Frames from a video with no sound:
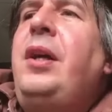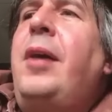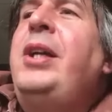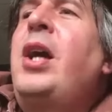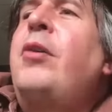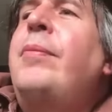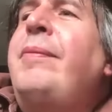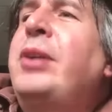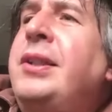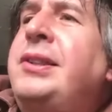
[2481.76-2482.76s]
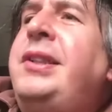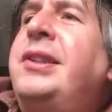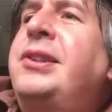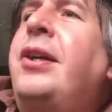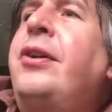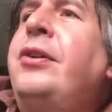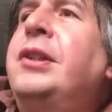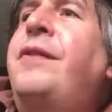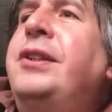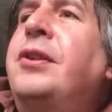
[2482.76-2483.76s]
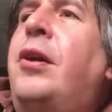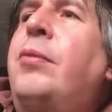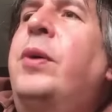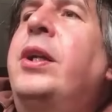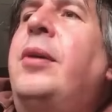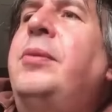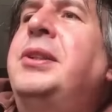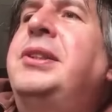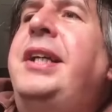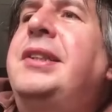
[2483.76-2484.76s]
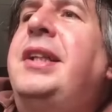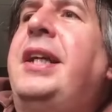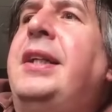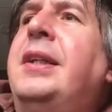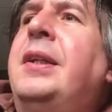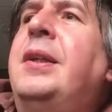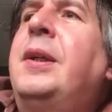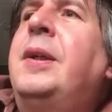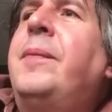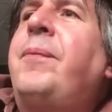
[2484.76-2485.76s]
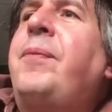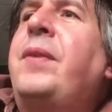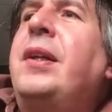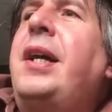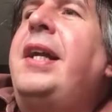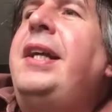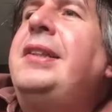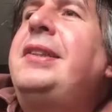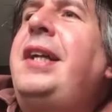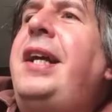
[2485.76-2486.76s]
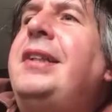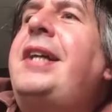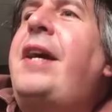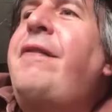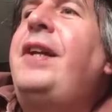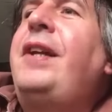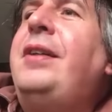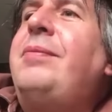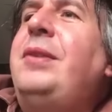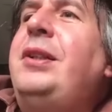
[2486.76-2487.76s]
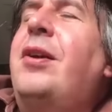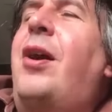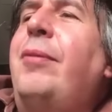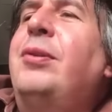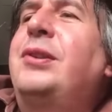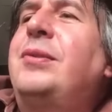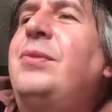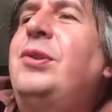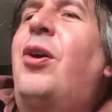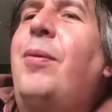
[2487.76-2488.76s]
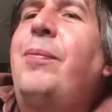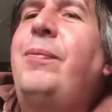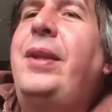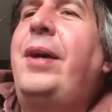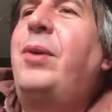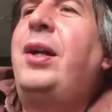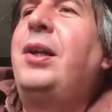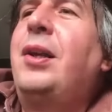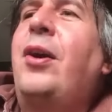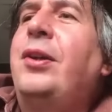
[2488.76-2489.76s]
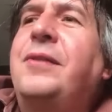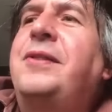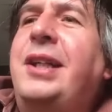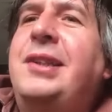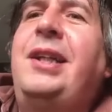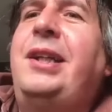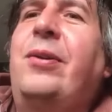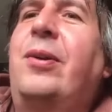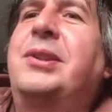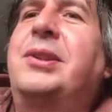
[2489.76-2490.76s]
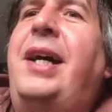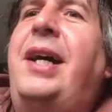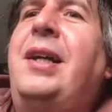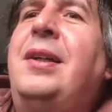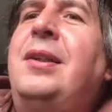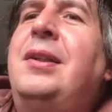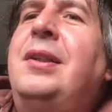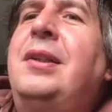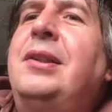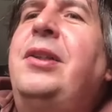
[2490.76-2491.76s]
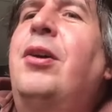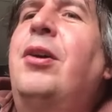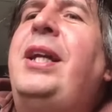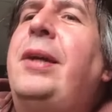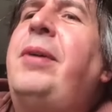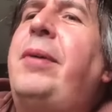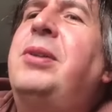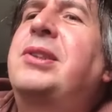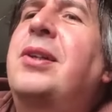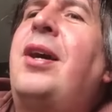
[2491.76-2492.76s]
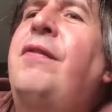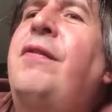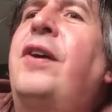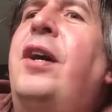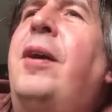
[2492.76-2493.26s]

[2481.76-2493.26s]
I mean, I remember going to see the Stones, for example, when I was 16. And it definitely, there weren't loads of 16-year-olds there. Do you know what I mean? It was kind of,